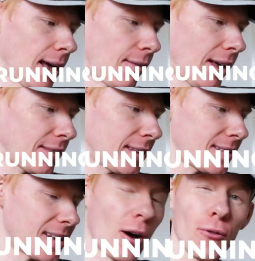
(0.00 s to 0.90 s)
I've had
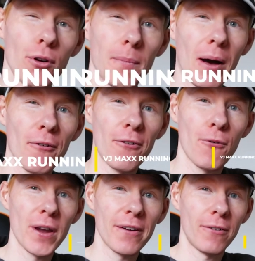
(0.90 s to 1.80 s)
this now for about
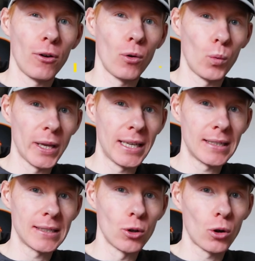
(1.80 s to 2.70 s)
3 or 4
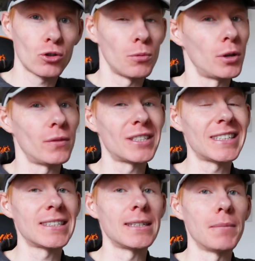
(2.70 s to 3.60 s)
weeks, knocked up over
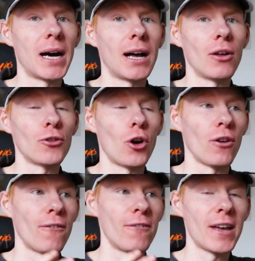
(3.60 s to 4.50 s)
60 miles
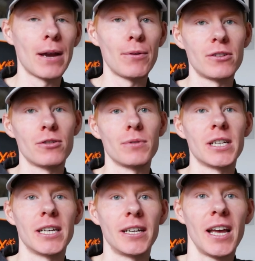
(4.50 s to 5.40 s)
on varied
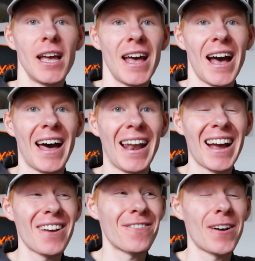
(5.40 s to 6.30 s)
terrain, and
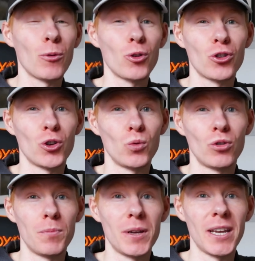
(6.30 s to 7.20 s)
I have found the shoe
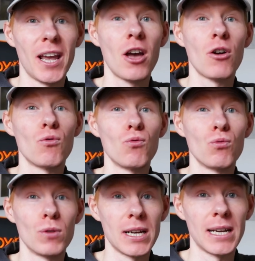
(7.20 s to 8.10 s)
to be
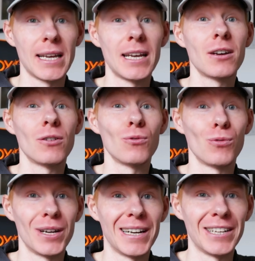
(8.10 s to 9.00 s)
really,
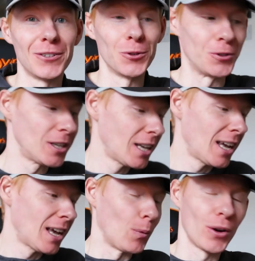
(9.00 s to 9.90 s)
really good.
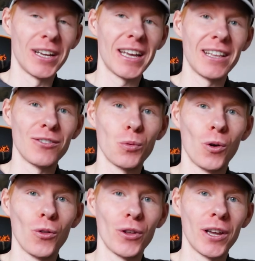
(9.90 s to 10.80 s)
We're going to get
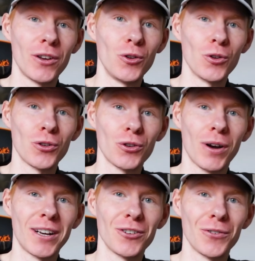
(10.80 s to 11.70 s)
into all the nuts and
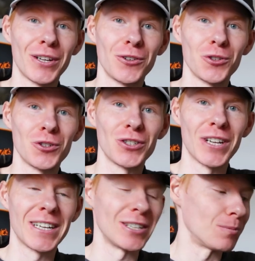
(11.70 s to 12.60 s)
crannies of it in just a
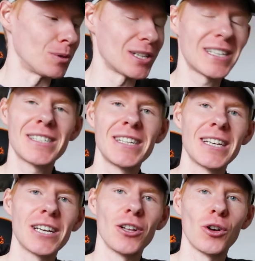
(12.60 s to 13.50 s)
second, but let's
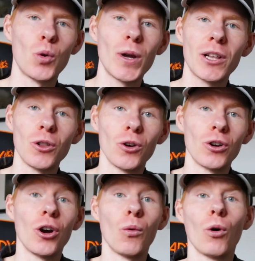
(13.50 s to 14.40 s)
take a quick
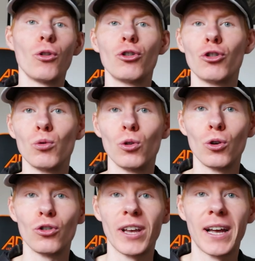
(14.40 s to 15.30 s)
look at what the shoe
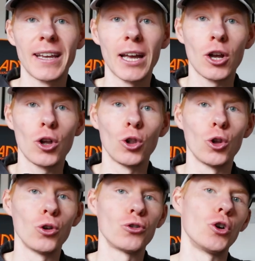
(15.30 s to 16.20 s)
looks like
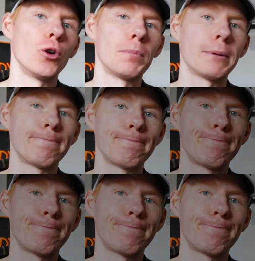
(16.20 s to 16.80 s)
close up.